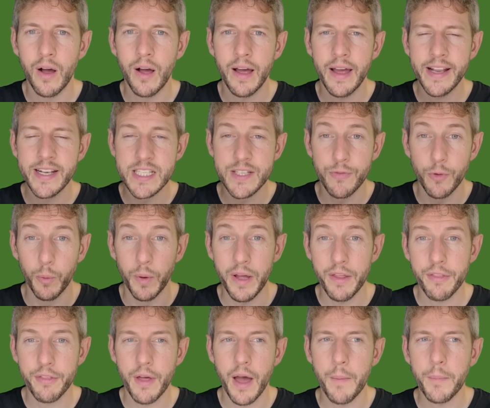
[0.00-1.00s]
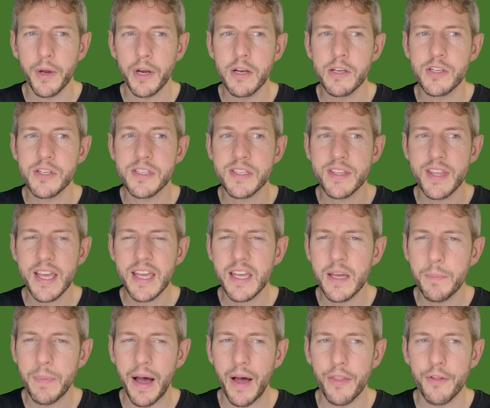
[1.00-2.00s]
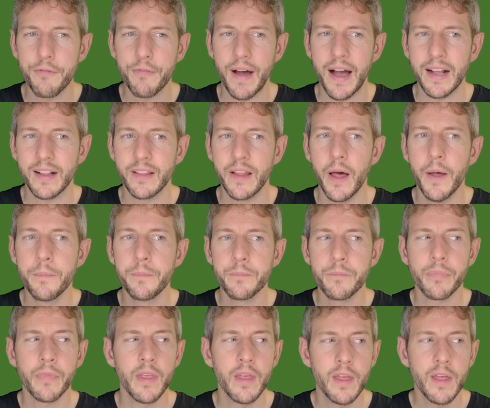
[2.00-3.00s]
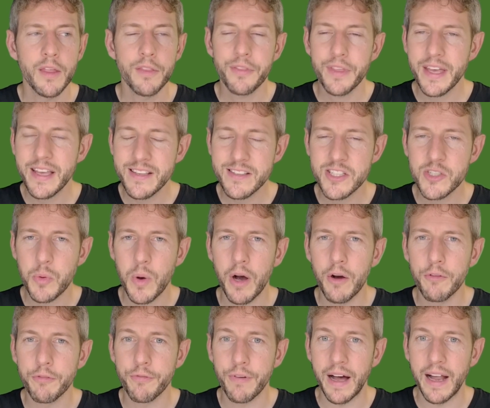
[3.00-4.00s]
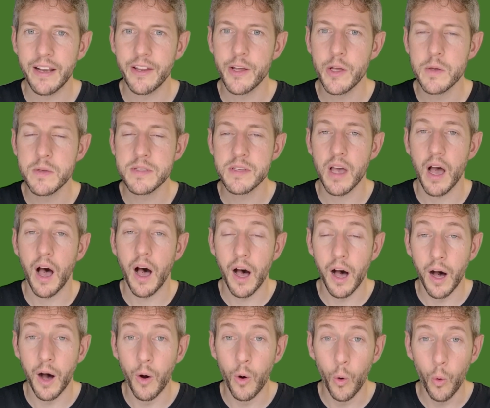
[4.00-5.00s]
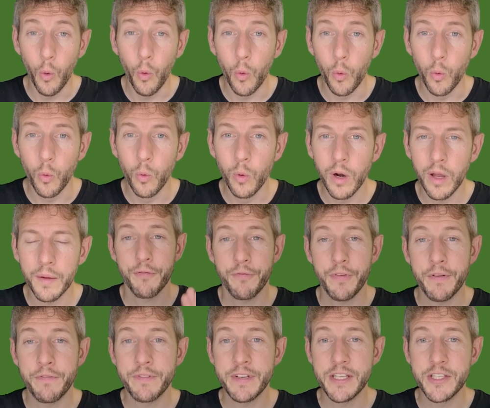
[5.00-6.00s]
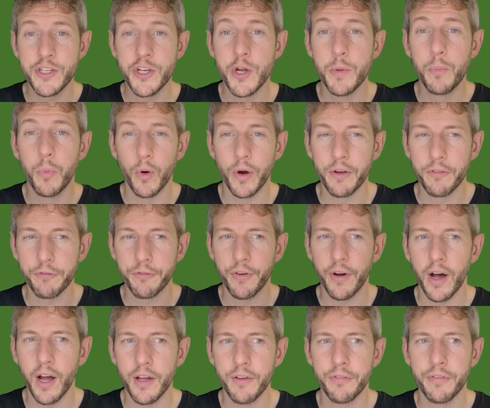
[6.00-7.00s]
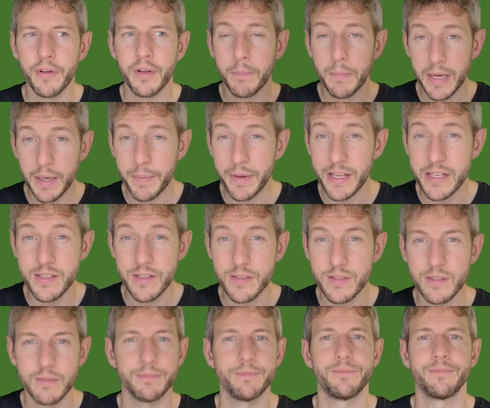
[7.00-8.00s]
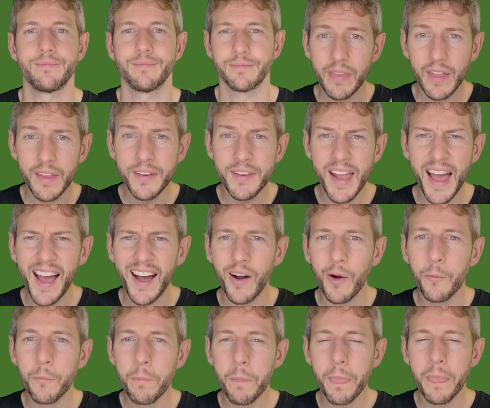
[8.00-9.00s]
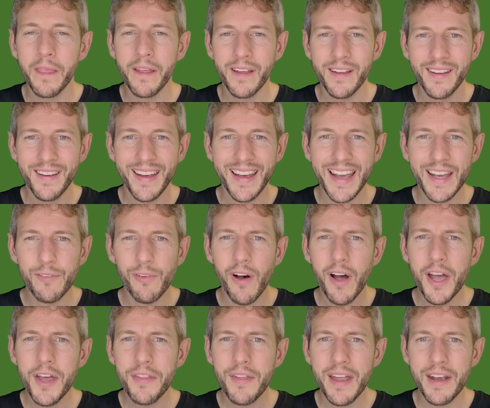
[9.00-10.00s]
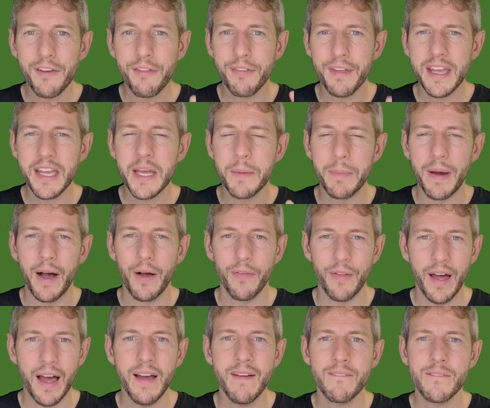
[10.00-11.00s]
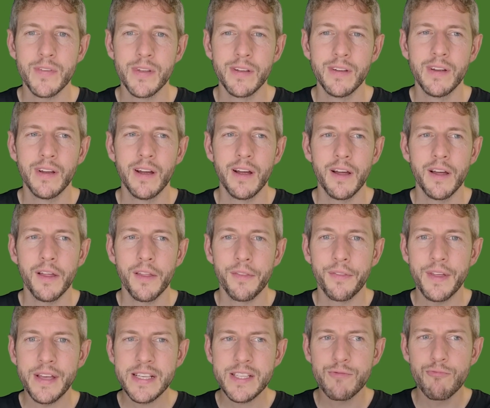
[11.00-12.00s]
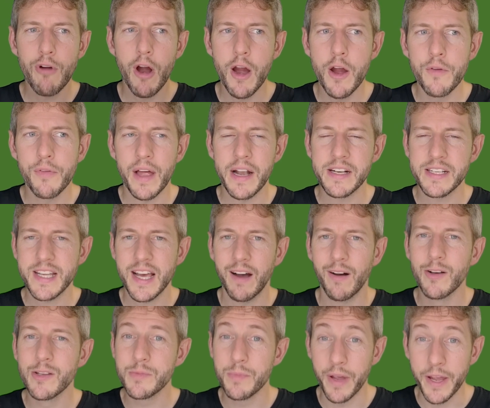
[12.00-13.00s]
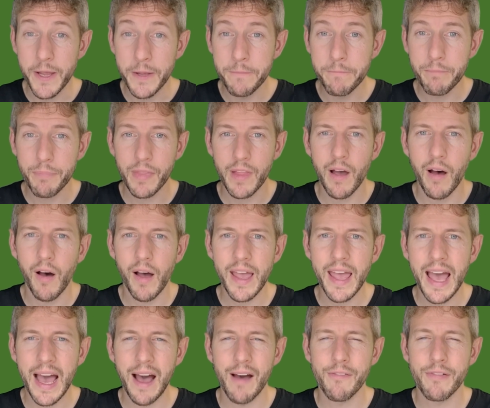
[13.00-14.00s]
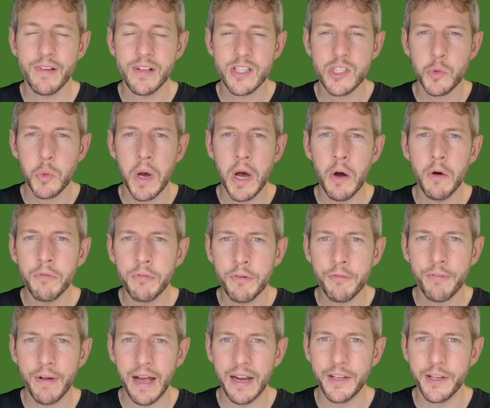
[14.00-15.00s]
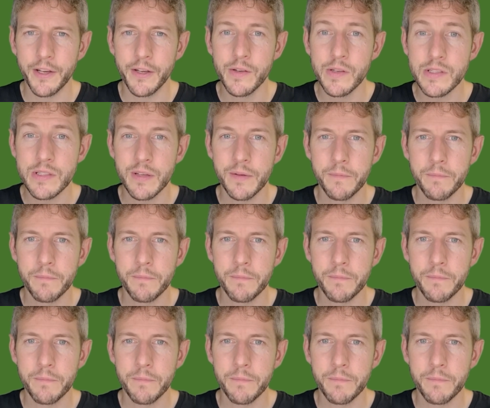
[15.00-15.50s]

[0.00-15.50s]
interval width, I'm going to just think about the fact that these 12 values are all 52.5 millimeters. Now, if I then think about that, this row then tells me I have 12 values